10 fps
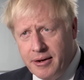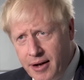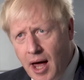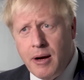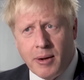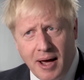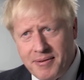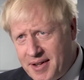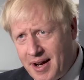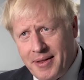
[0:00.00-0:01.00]
No, and
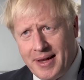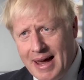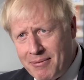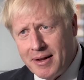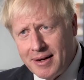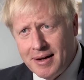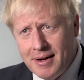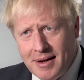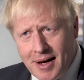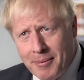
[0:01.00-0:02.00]
I've said, I think, everything
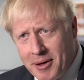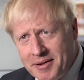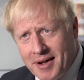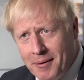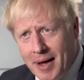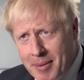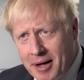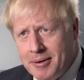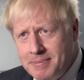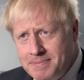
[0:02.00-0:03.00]
I'm going to say on that matter.